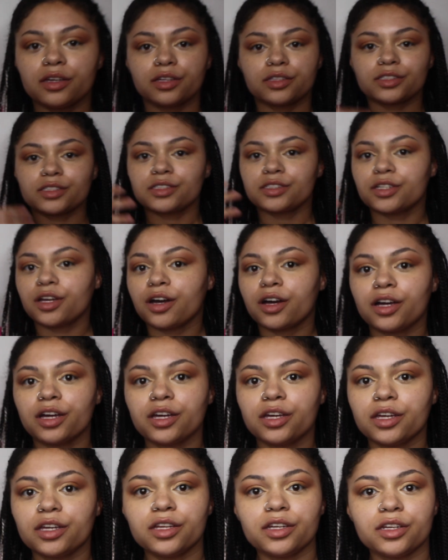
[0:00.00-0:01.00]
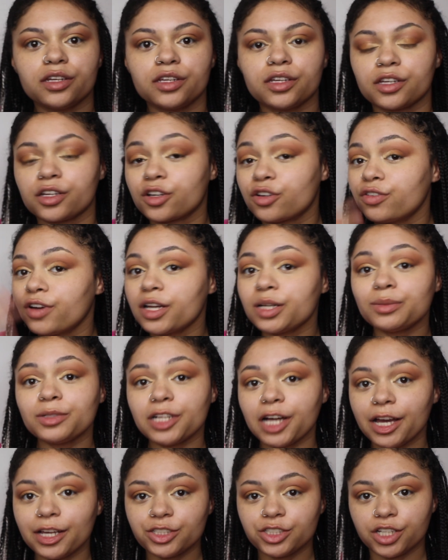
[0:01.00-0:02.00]
It's not incredible
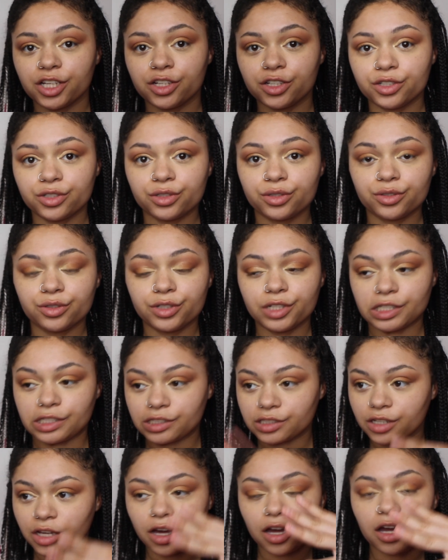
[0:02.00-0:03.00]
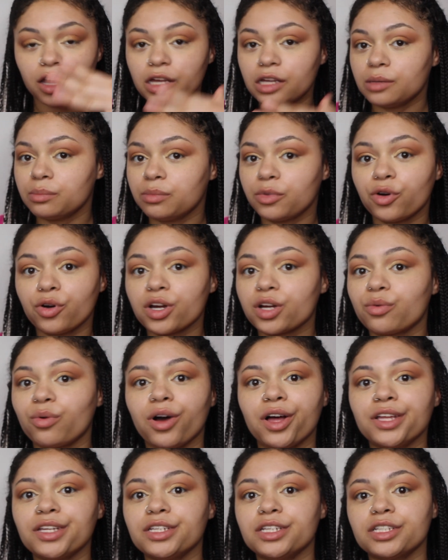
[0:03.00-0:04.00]
eyeshadow, it's not poor
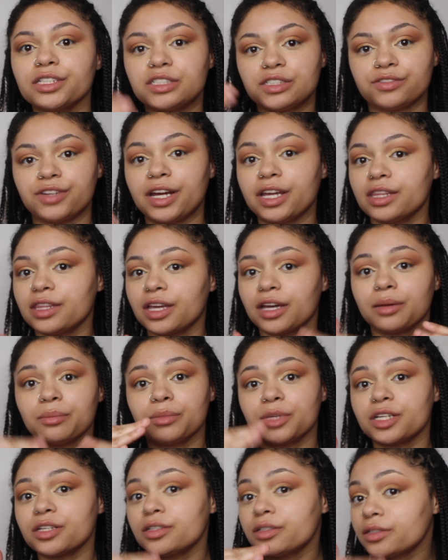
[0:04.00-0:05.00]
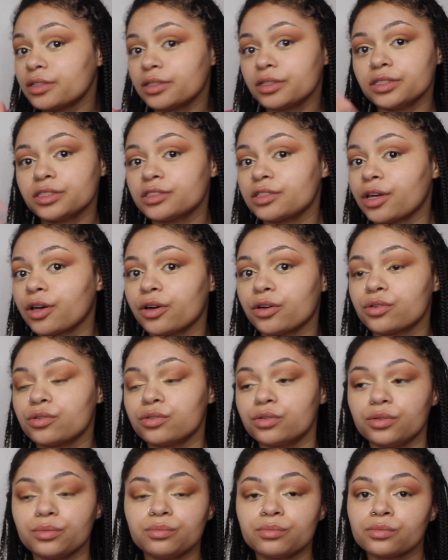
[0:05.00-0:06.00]
quality, it's right in that middle,
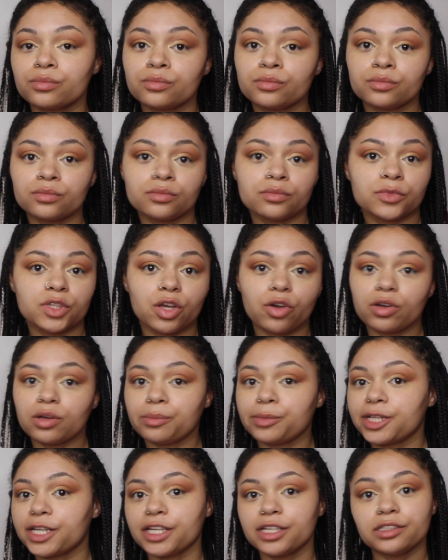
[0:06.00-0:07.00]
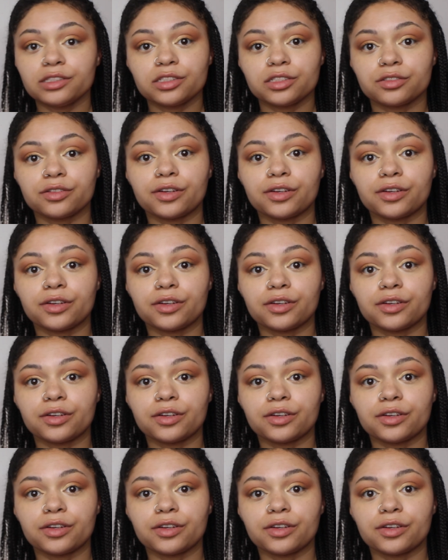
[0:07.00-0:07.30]
so no complaints